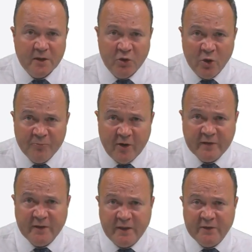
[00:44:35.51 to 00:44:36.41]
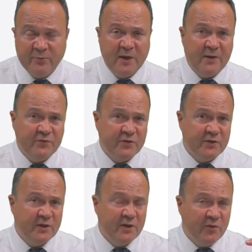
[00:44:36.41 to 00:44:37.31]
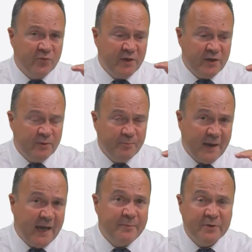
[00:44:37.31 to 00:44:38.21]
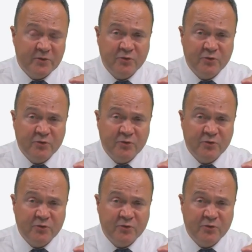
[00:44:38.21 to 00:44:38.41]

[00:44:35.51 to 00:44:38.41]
an operating lease will have just the payment,